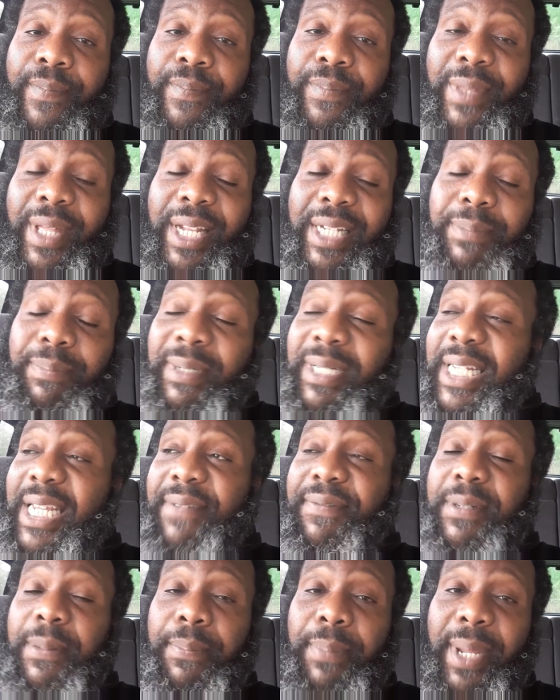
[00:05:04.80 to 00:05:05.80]
that he's
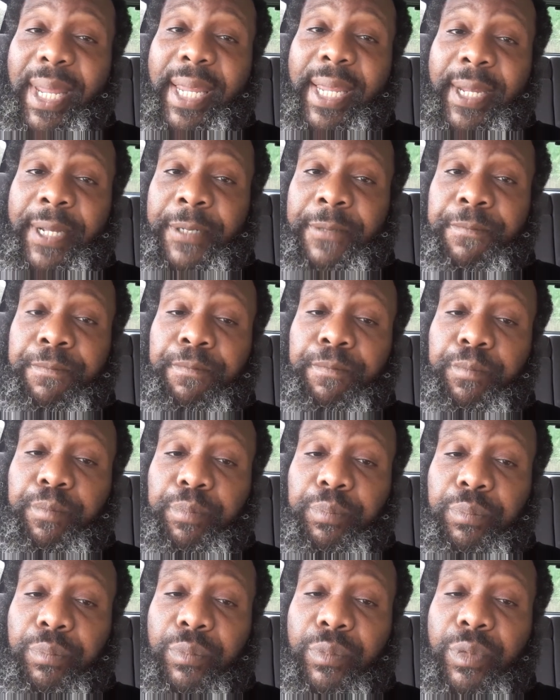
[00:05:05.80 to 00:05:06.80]
believed to be.
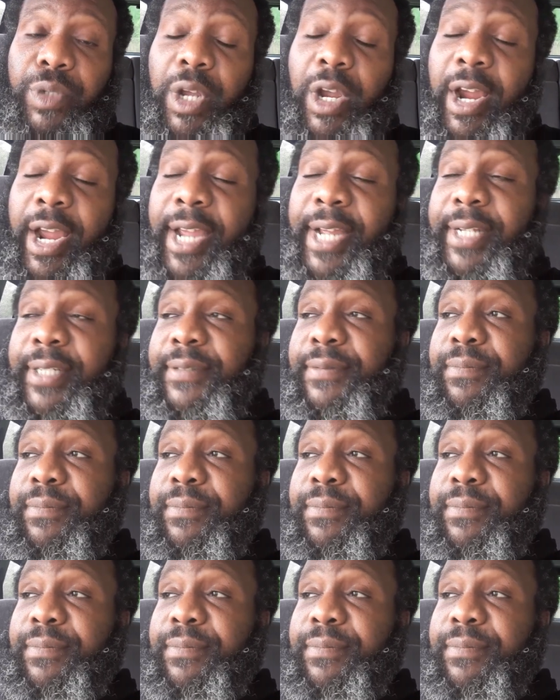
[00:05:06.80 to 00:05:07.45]
All right.